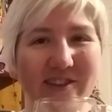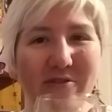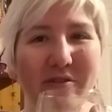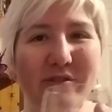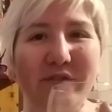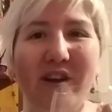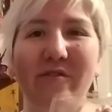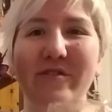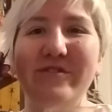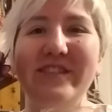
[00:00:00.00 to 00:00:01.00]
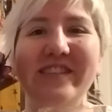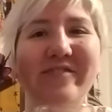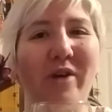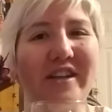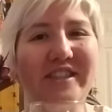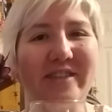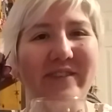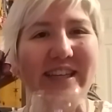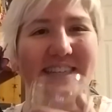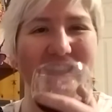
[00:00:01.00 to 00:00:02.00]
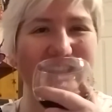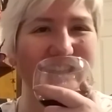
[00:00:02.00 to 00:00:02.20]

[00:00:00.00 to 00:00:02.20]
Kudos for anyone who's still watching me.